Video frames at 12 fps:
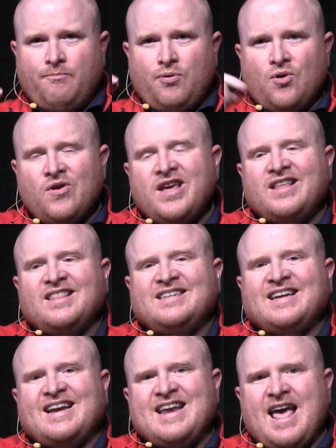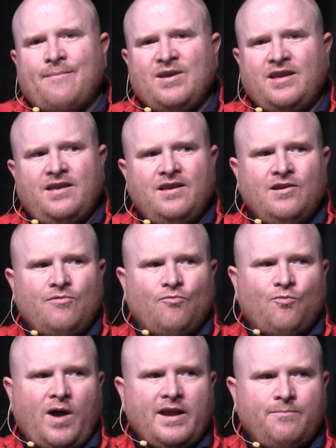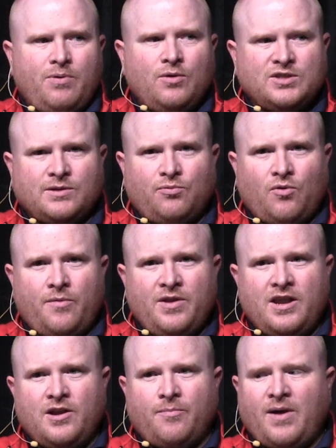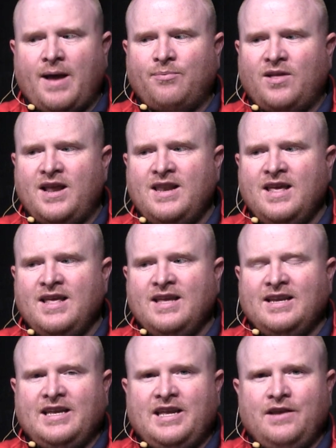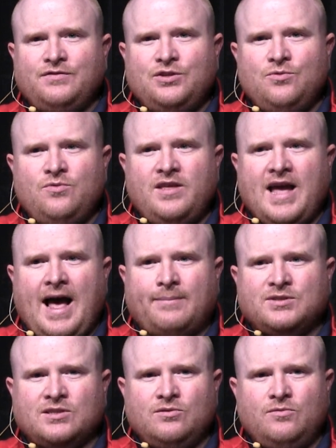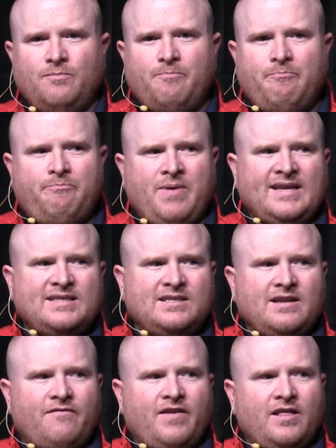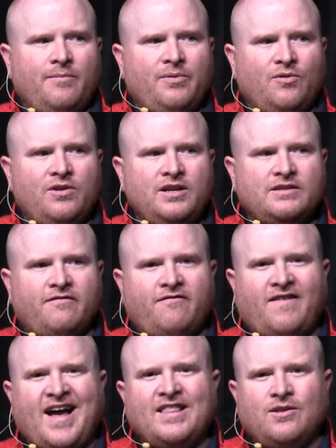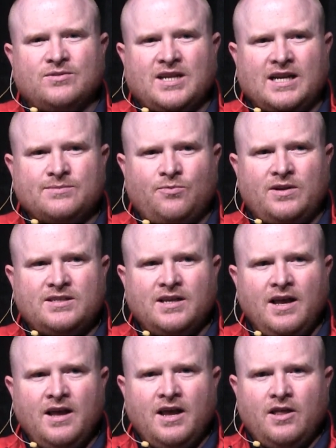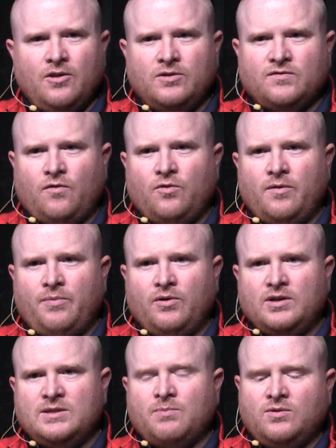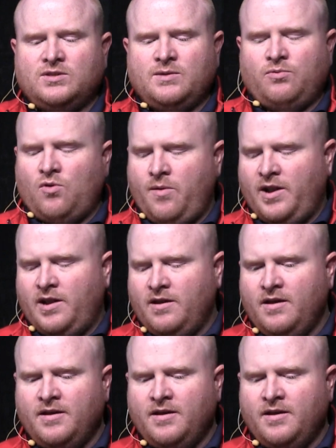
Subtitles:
Putting the dynamic right post-deployment in your pipeline gives you the absolute best availability to find those exploits and those vulnerabilities post-deployment.